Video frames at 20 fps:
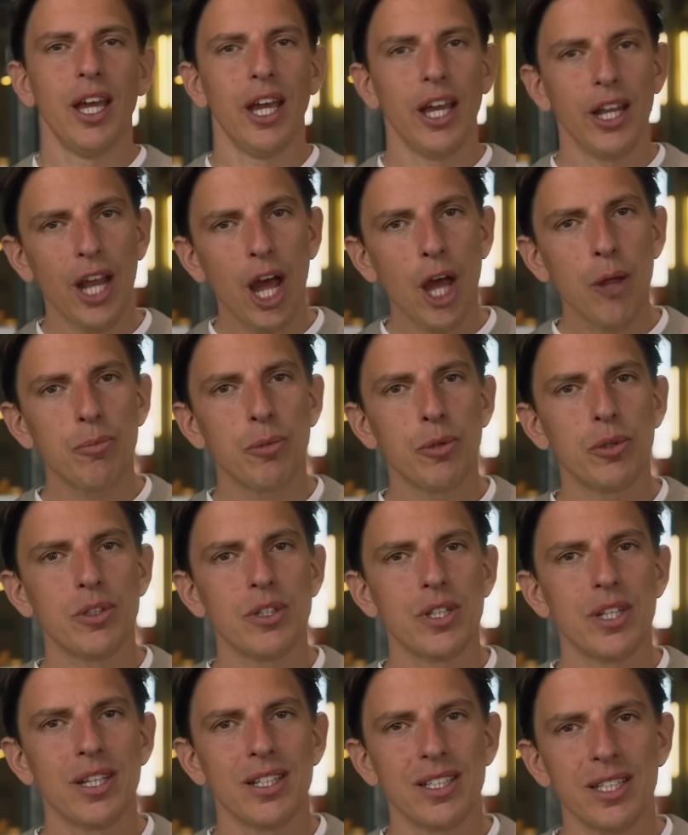An
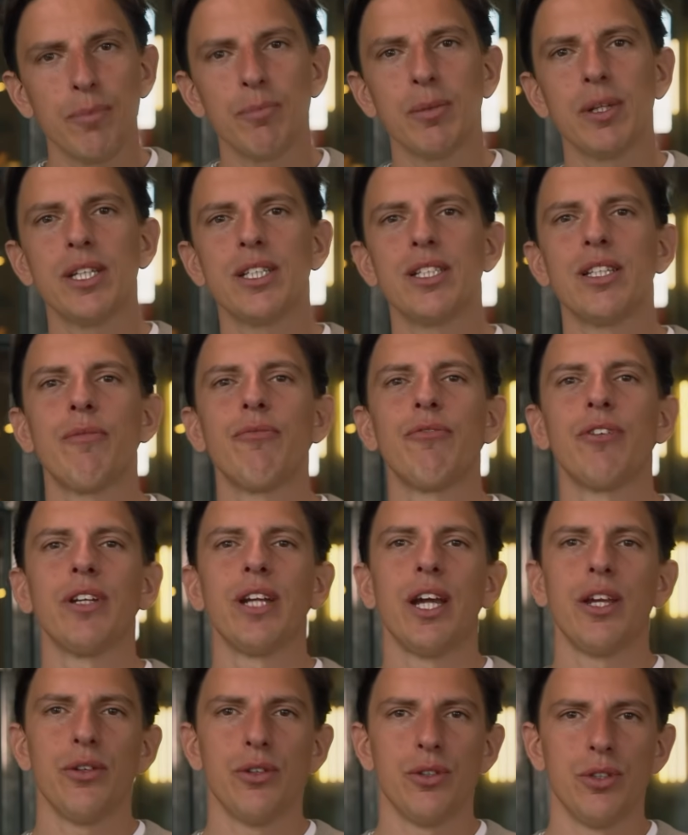output simply is something
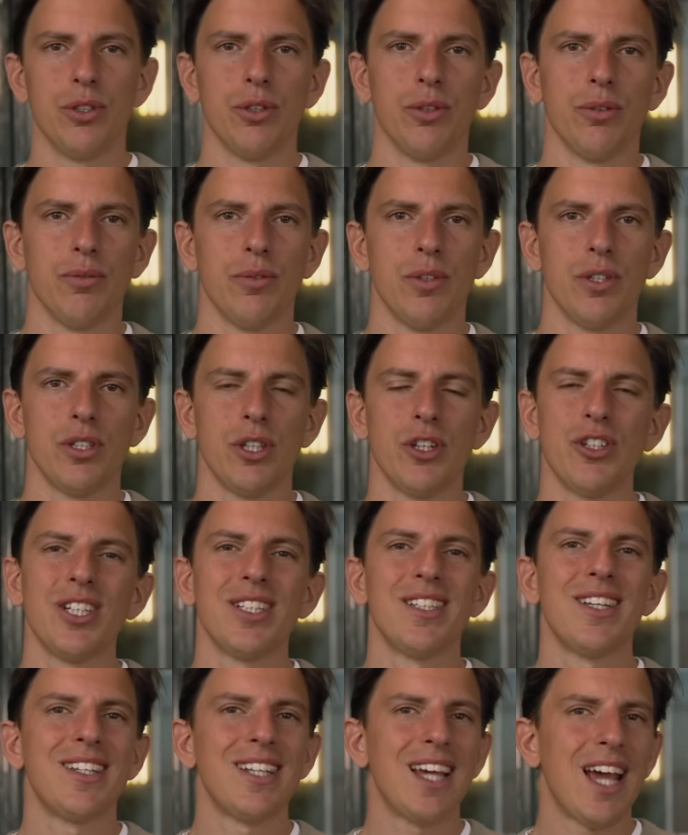that you do, such
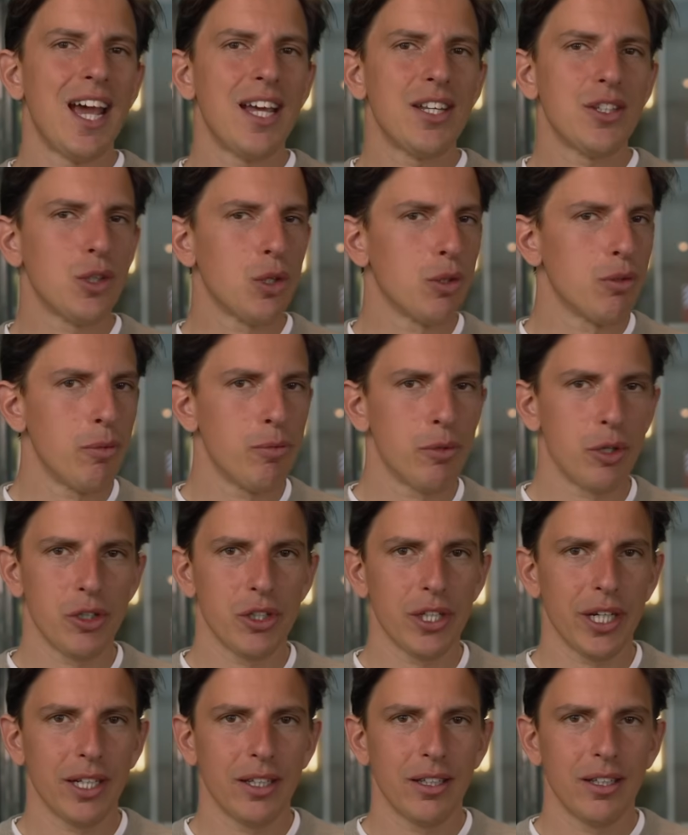as a task or a
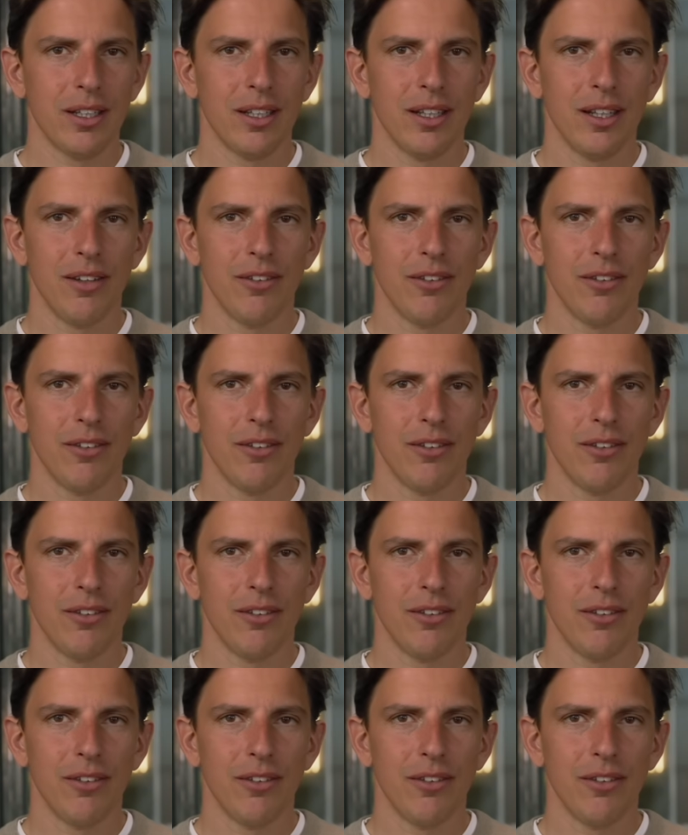project.